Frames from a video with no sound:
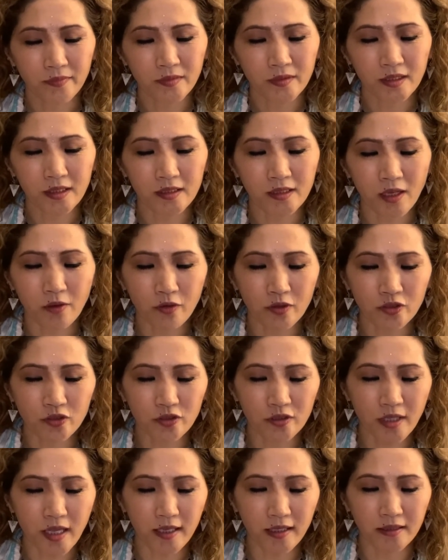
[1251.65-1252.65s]
Just I want
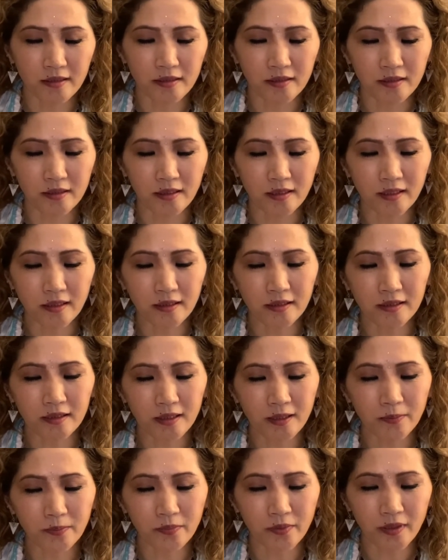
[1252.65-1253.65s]
you to take a really
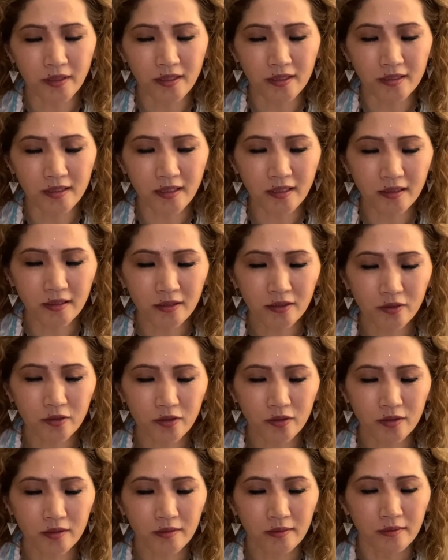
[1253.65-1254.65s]
deep breathing
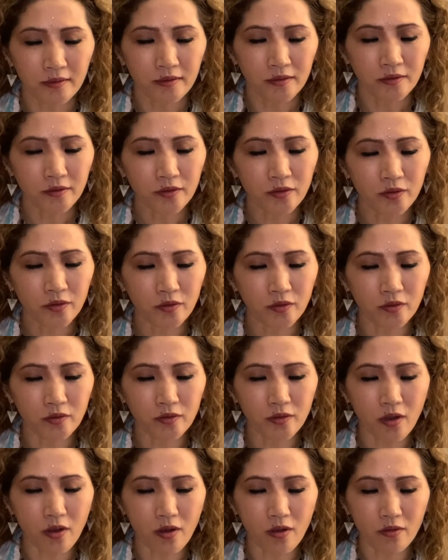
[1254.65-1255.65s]
to your
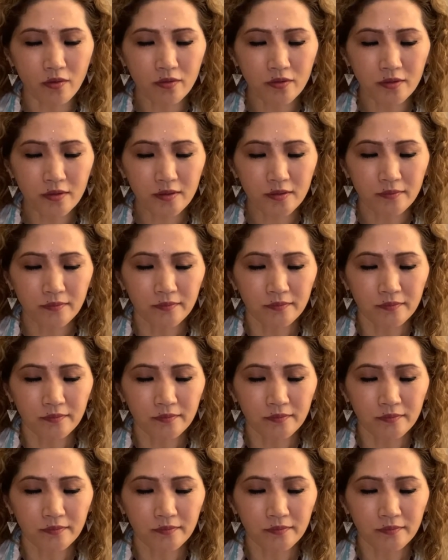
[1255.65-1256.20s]
nose.